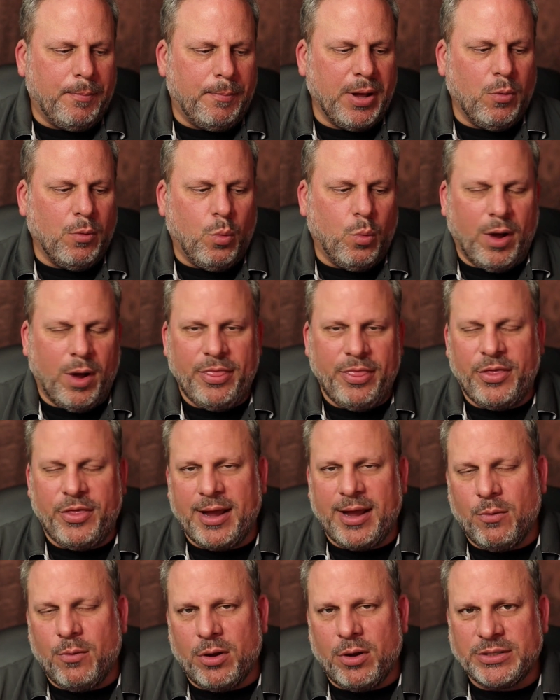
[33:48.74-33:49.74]
But one
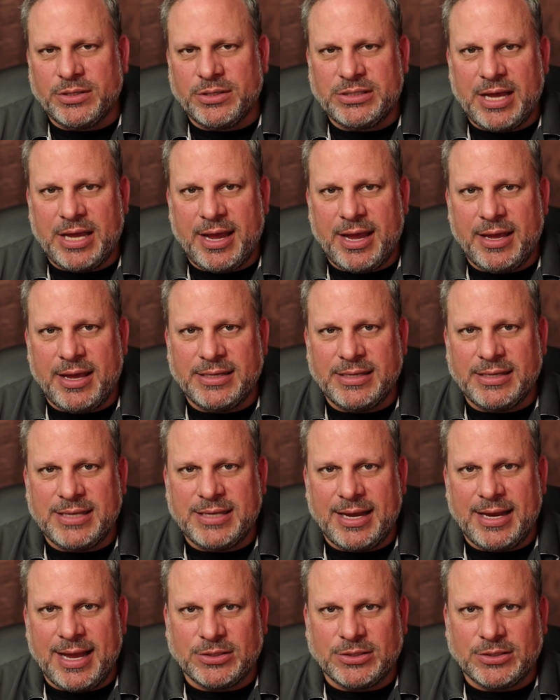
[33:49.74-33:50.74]
thing I will say is
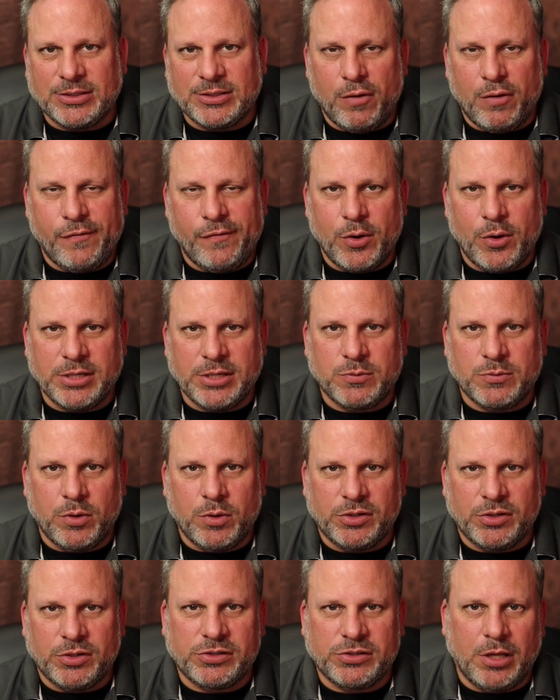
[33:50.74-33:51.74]
that, yes, autofocus
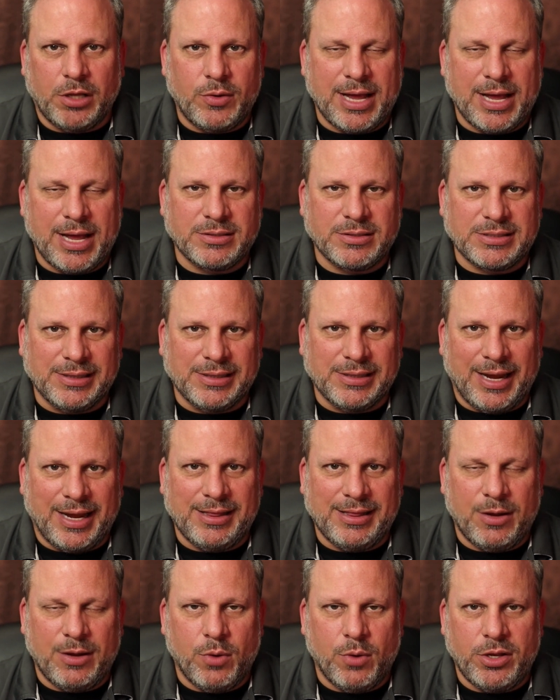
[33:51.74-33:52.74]
will slow down
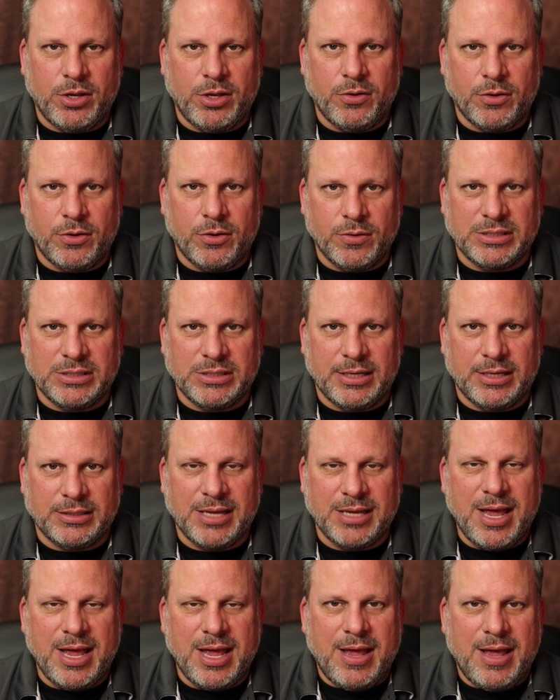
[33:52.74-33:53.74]
slightly when you use
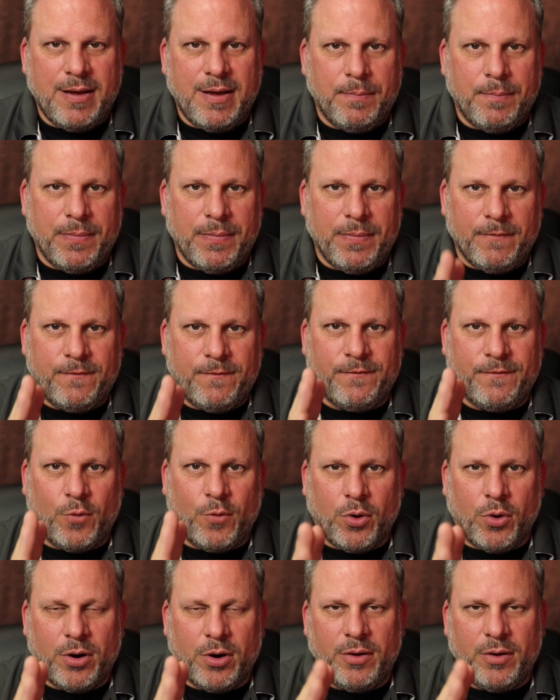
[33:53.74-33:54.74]
these
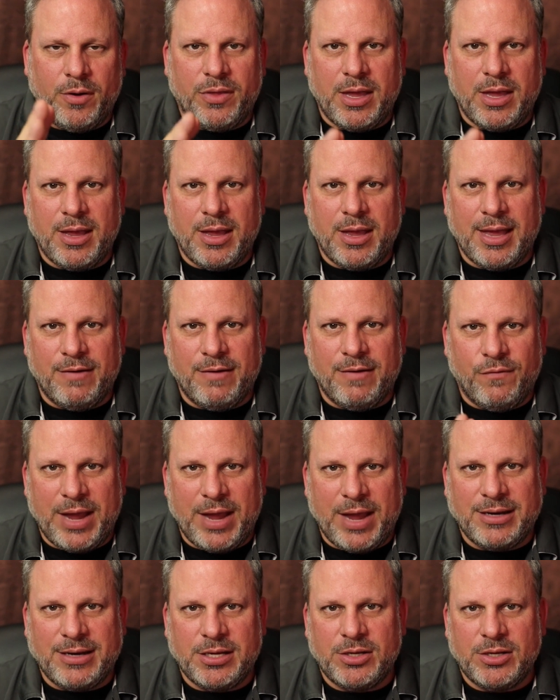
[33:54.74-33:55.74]
for the
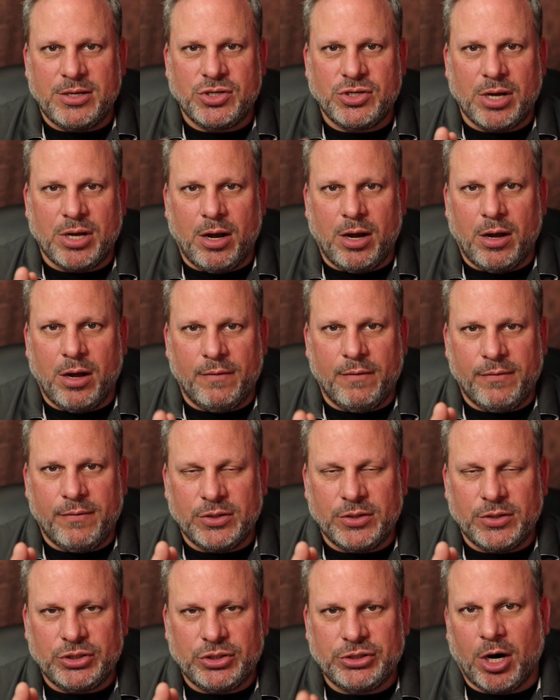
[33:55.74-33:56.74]
advantage of
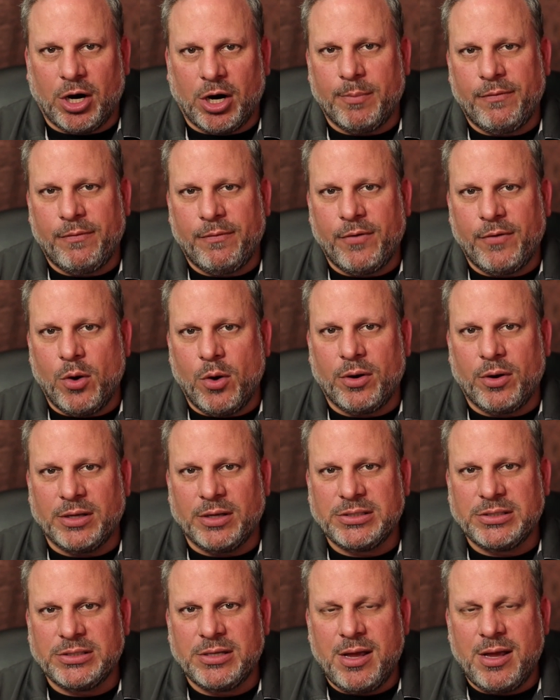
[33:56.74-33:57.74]
sharp
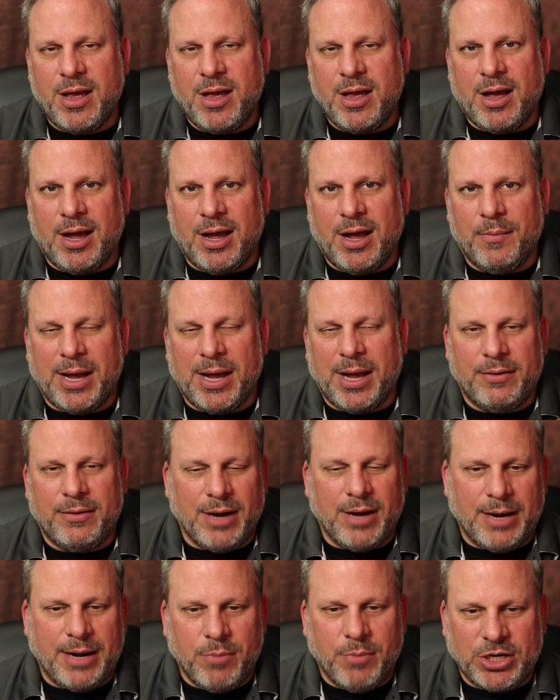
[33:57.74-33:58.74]
focus.
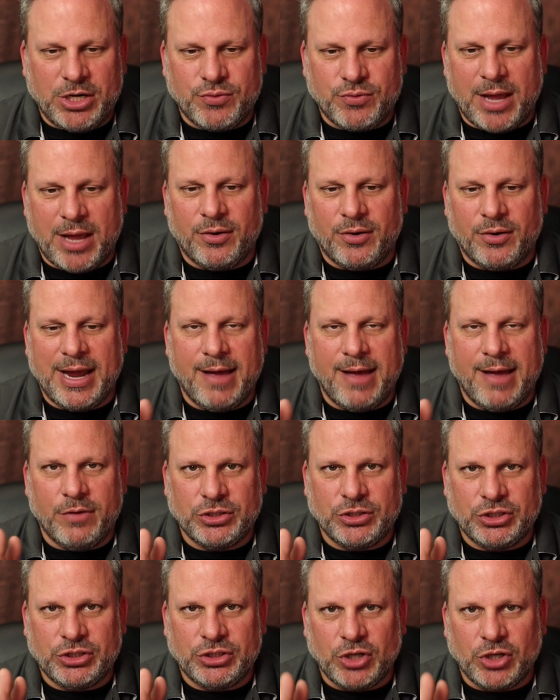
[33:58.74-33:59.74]
I'd much rather have
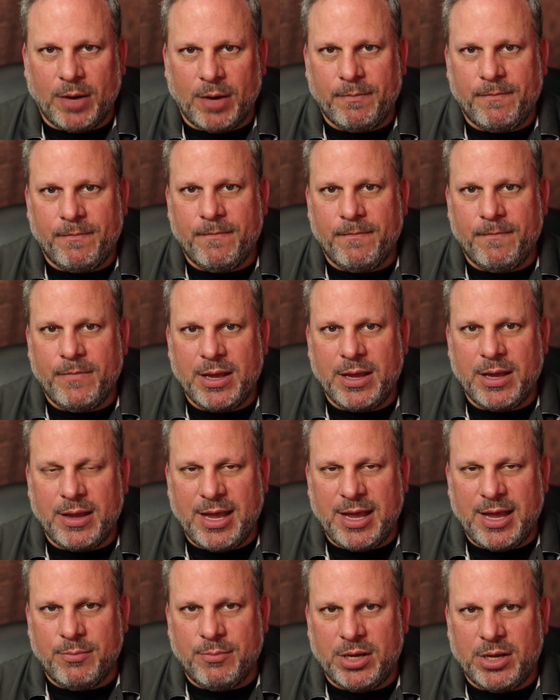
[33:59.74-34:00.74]
a sharp
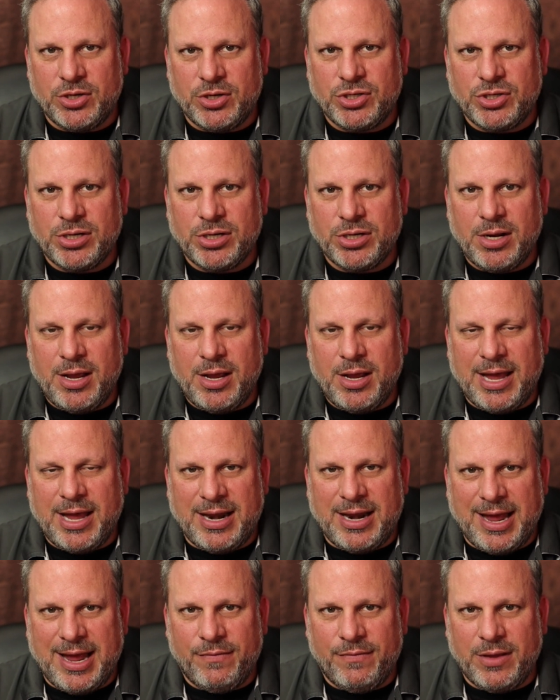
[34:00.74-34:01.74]
image
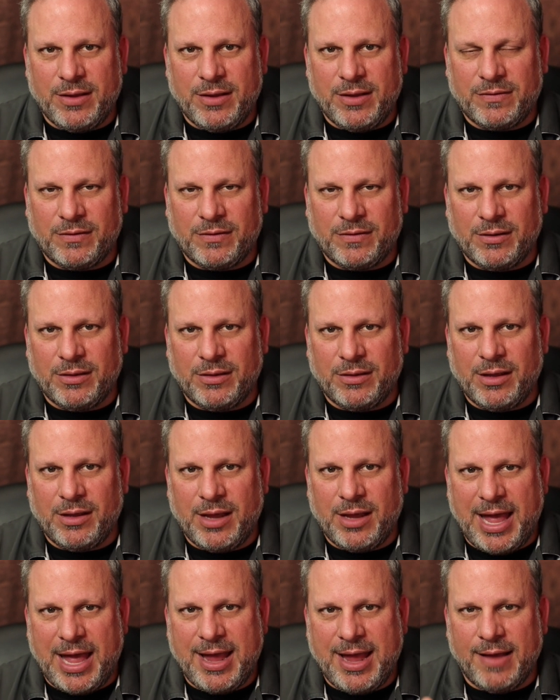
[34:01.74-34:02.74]
and have
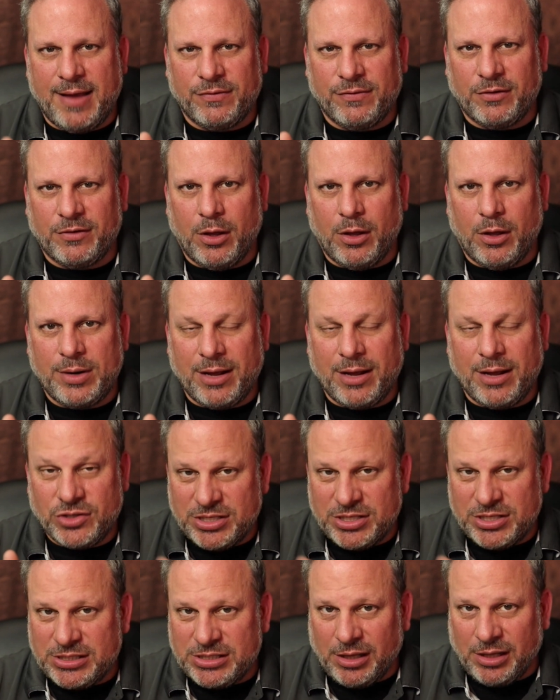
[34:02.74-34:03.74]
the AF slow down
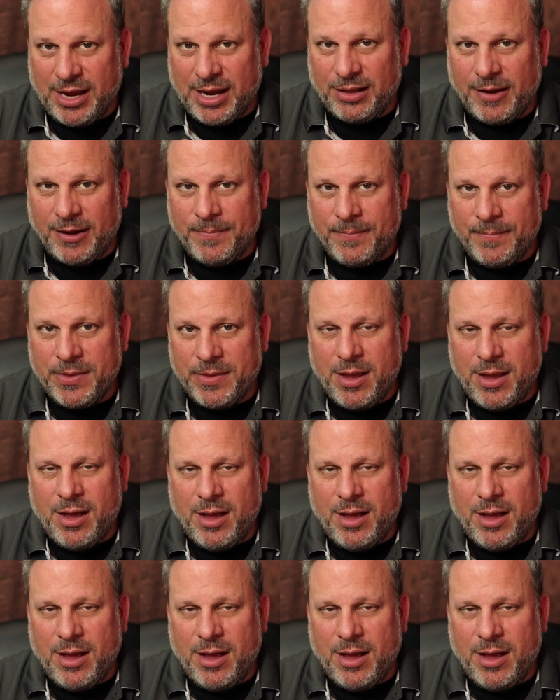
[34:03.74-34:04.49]
just slightly